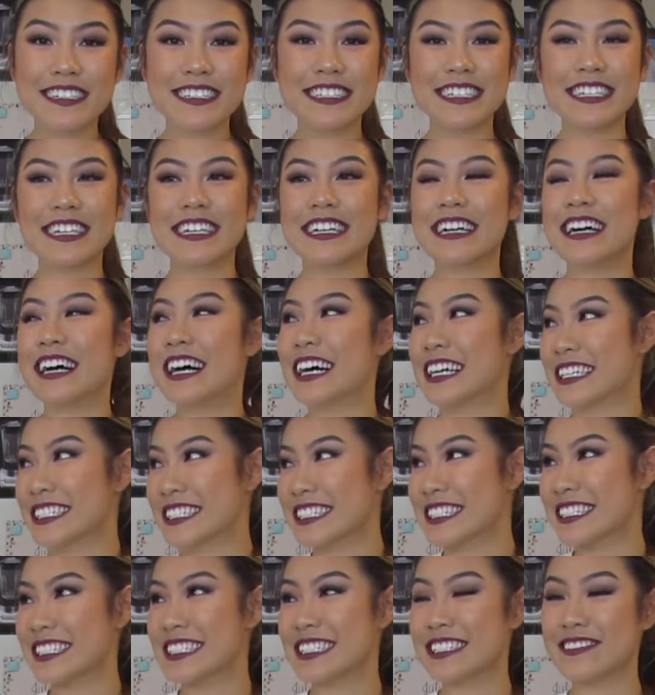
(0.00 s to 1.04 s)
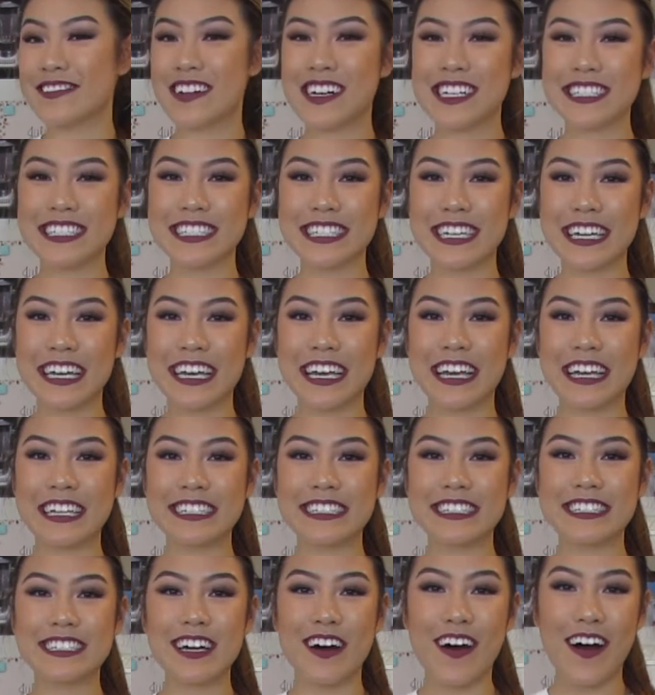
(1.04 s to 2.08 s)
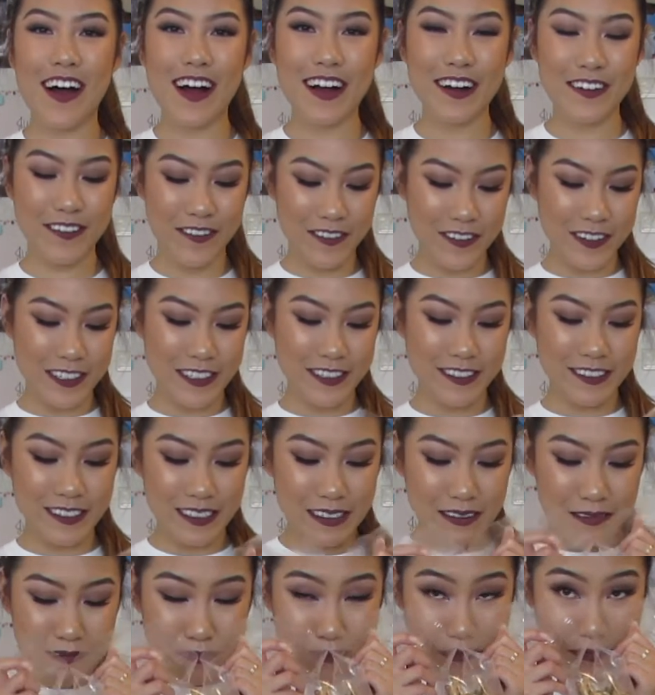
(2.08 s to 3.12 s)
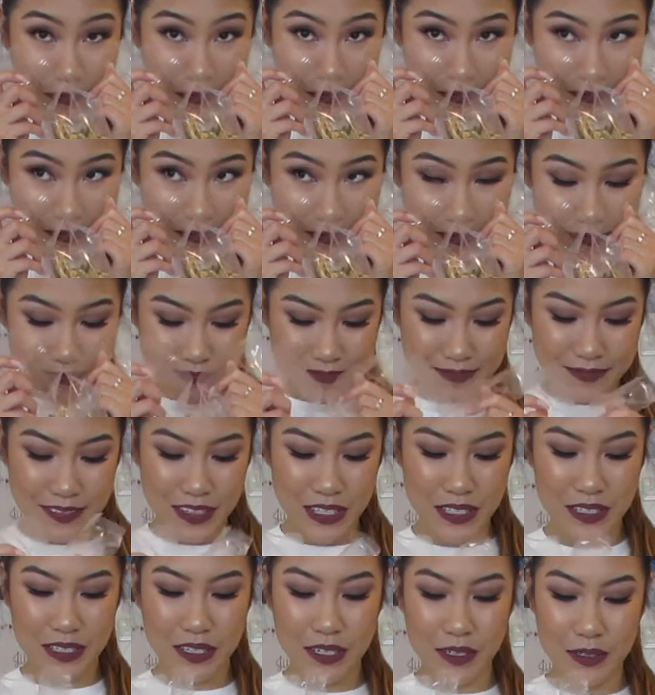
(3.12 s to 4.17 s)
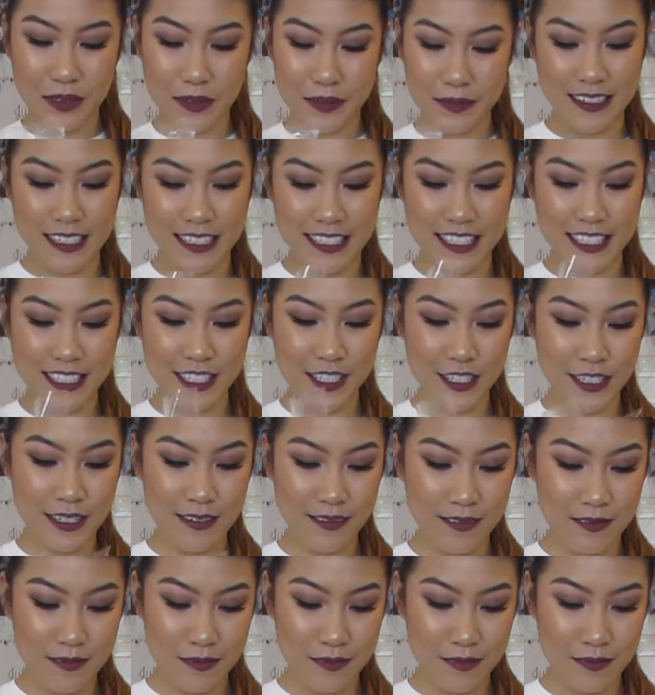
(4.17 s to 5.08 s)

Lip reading: It honestly smells like dog food. Oh, this is good.